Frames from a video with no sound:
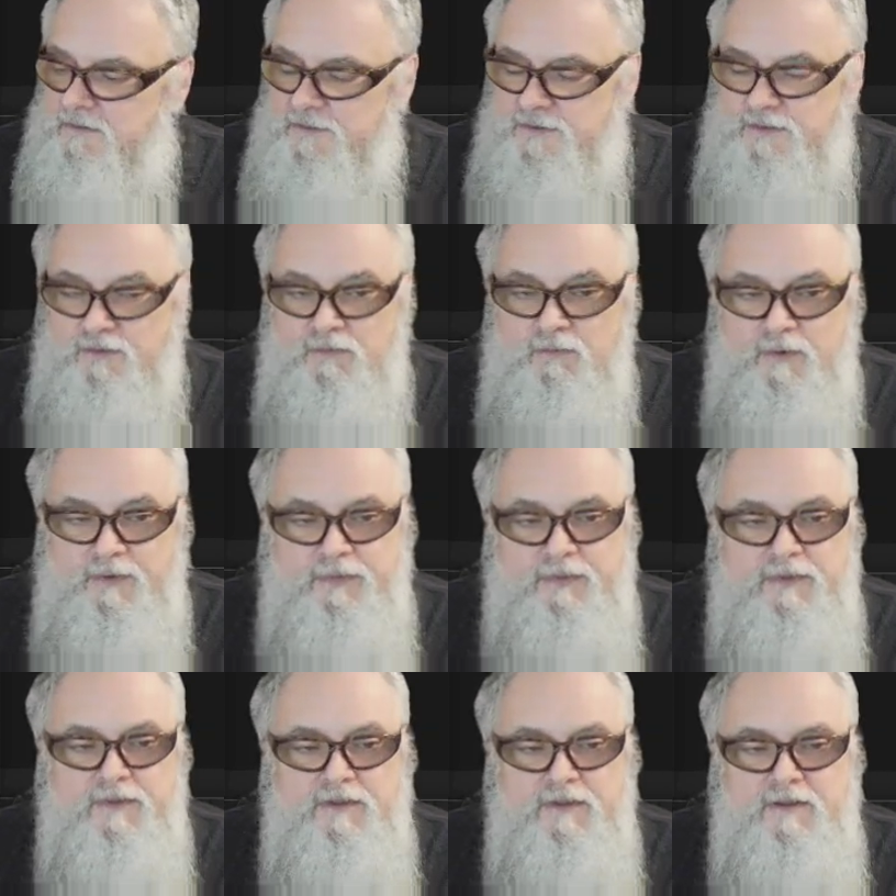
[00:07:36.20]
So
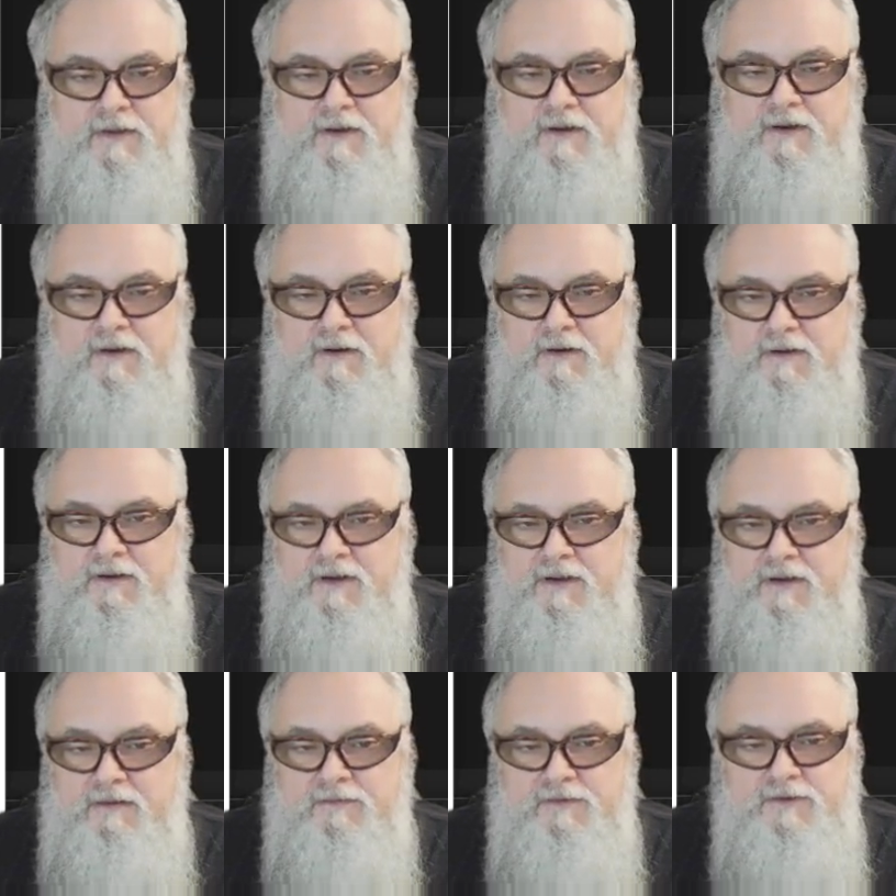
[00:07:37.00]
with the
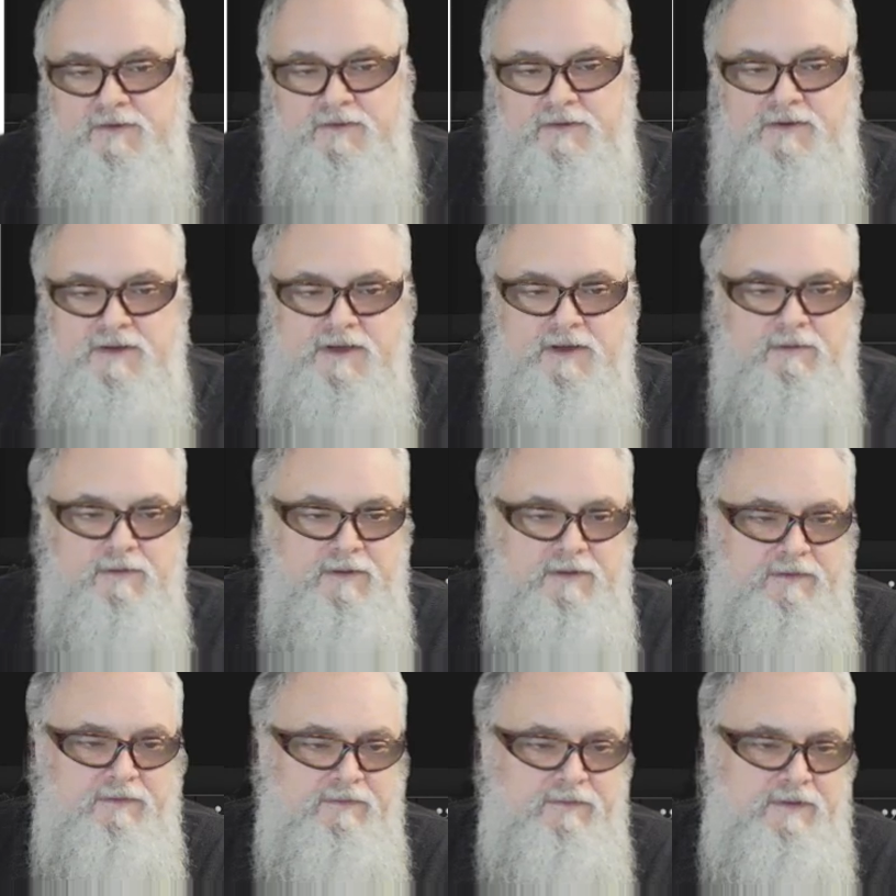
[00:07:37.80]
archive
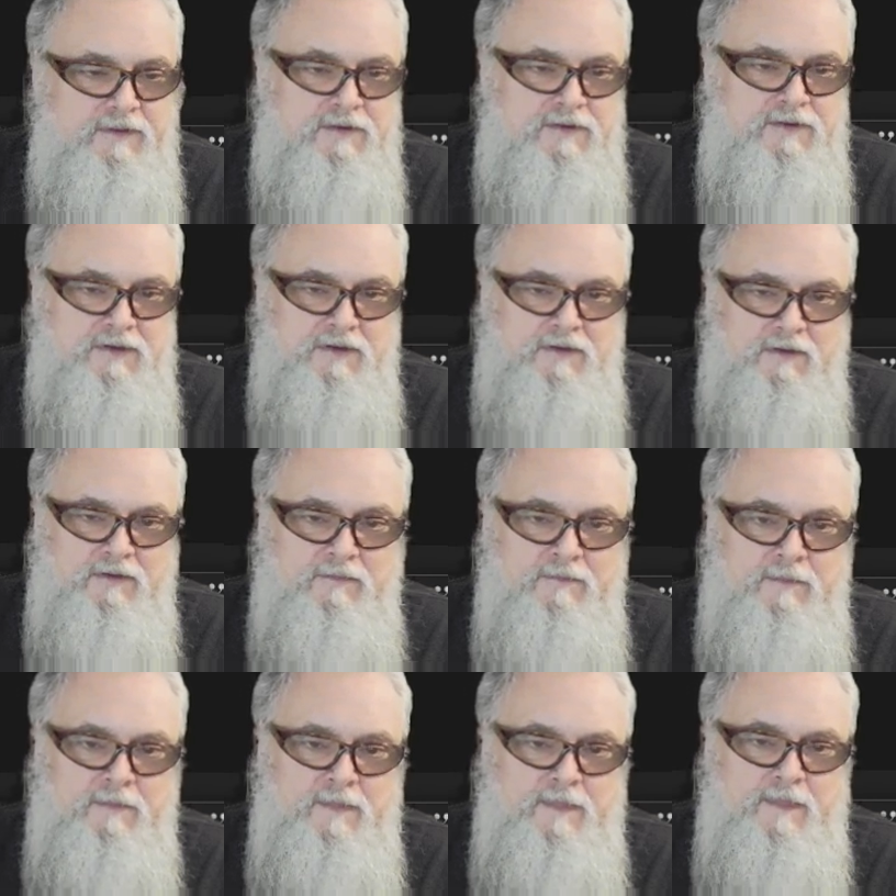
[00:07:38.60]
nearing finish
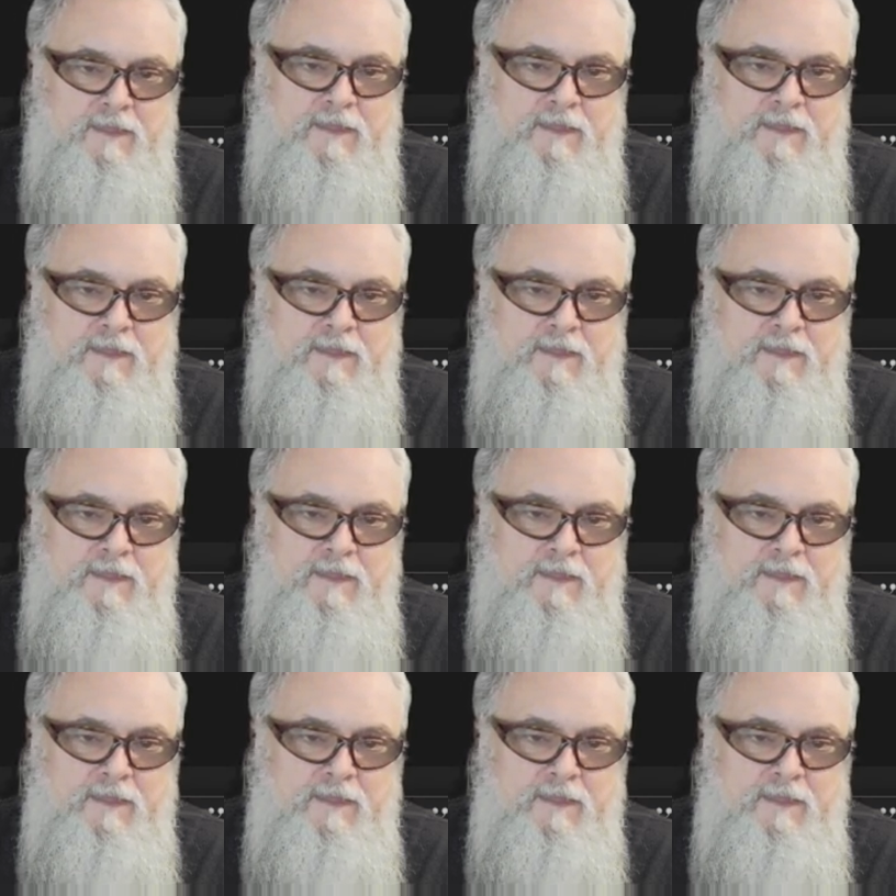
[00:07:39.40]
here,